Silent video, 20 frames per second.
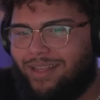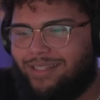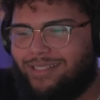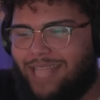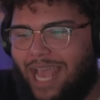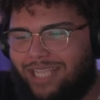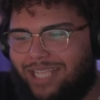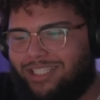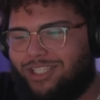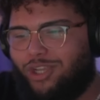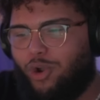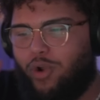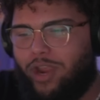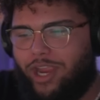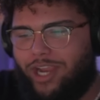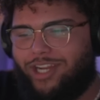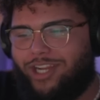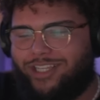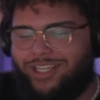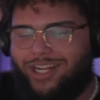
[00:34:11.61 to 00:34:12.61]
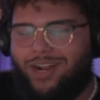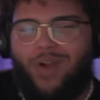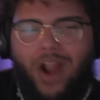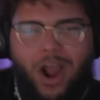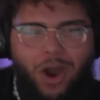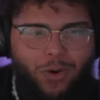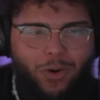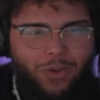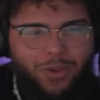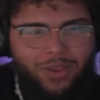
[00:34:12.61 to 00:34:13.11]
That's two years in a
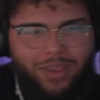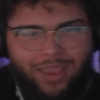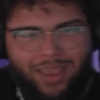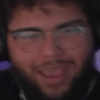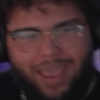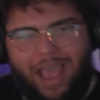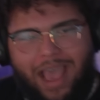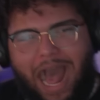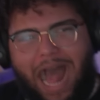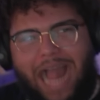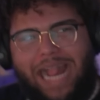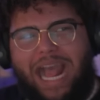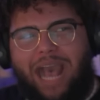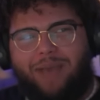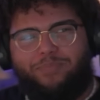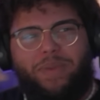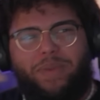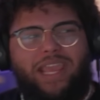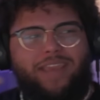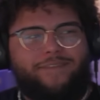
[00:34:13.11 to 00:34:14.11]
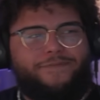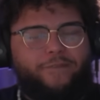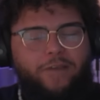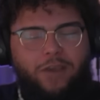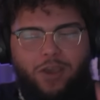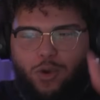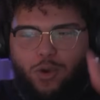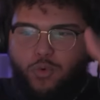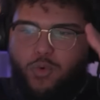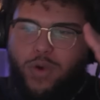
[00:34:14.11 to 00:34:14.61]
row. I got beef
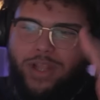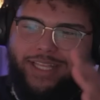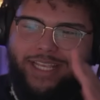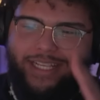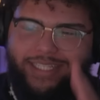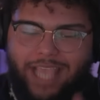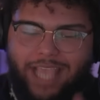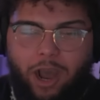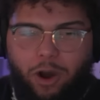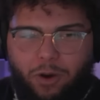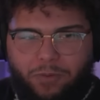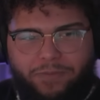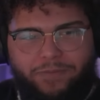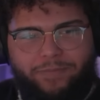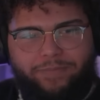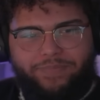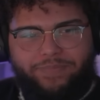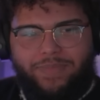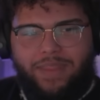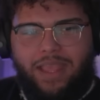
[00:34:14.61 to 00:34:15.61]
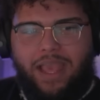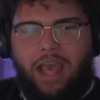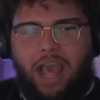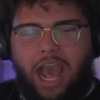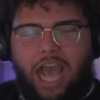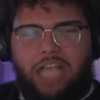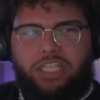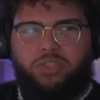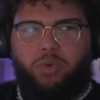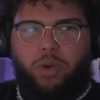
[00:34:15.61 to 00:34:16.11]
with this elf.
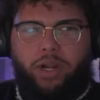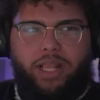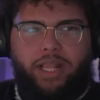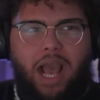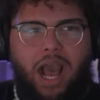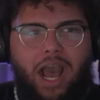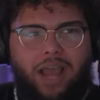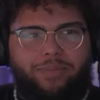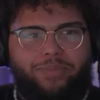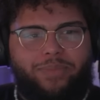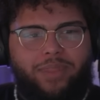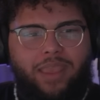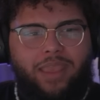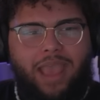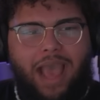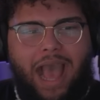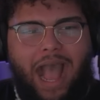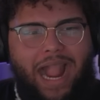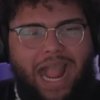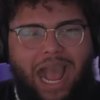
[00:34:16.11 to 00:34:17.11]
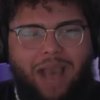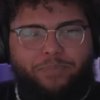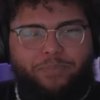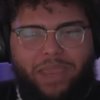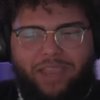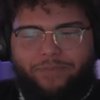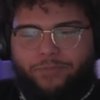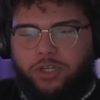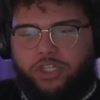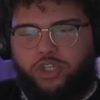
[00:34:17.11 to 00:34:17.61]
I swear to God. I got
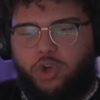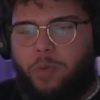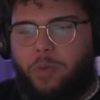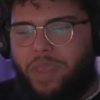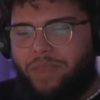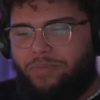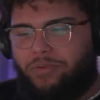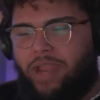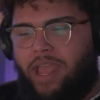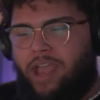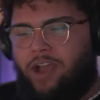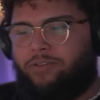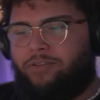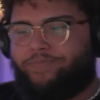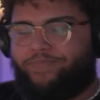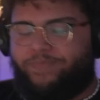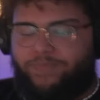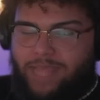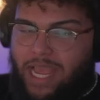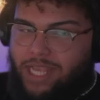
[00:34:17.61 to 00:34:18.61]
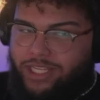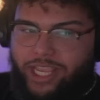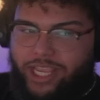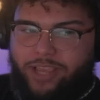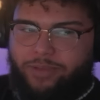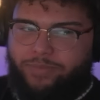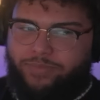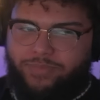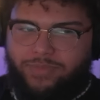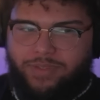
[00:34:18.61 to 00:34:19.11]
beef with short people now. That's
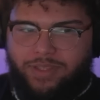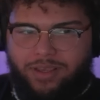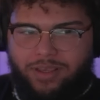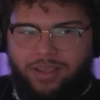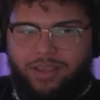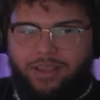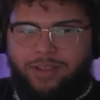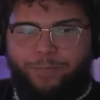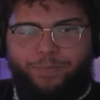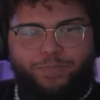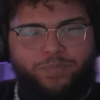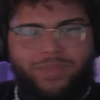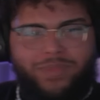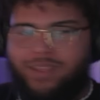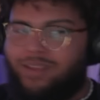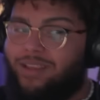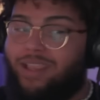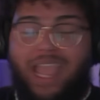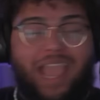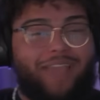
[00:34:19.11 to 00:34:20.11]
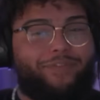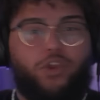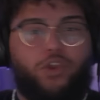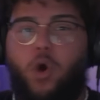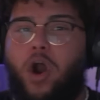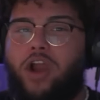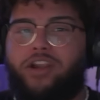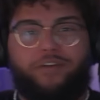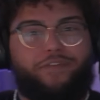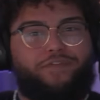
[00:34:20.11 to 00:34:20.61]
it. If you
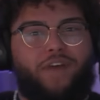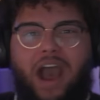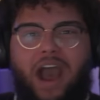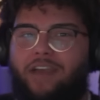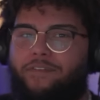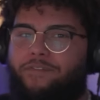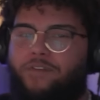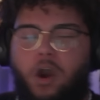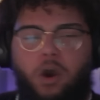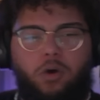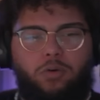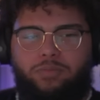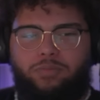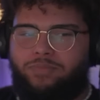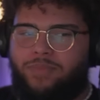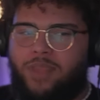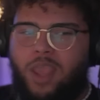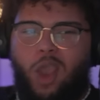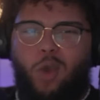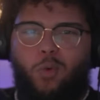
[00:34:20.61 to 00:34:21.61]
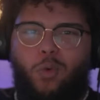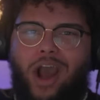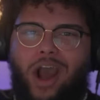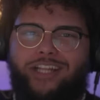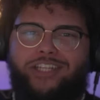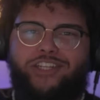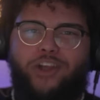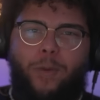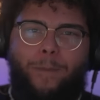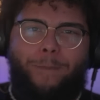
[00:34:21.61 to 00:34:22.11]
under 5'4",
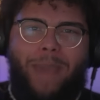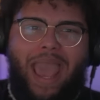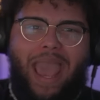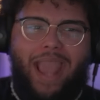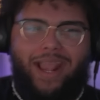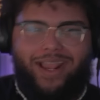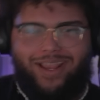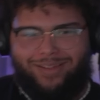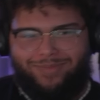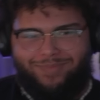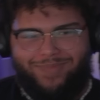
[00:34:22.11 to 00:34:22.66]
watch your back.